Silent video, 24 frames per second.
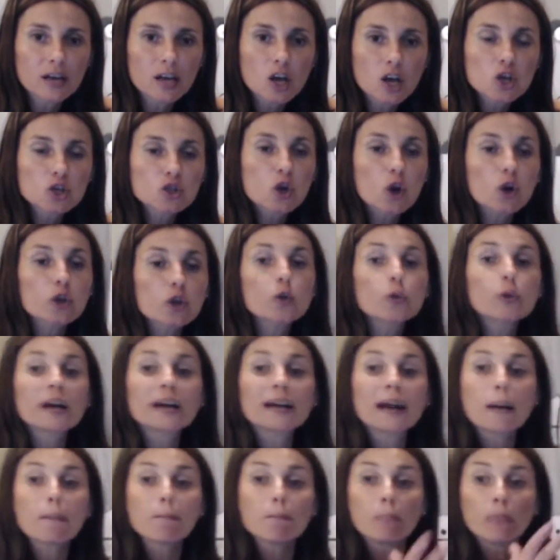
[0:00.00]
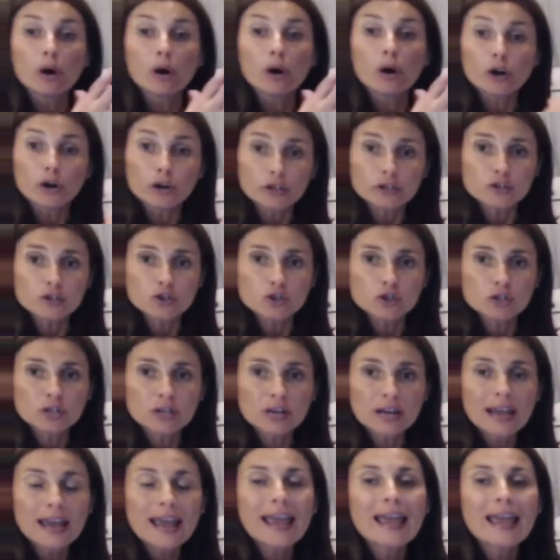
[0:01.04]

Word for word: so you're going to merge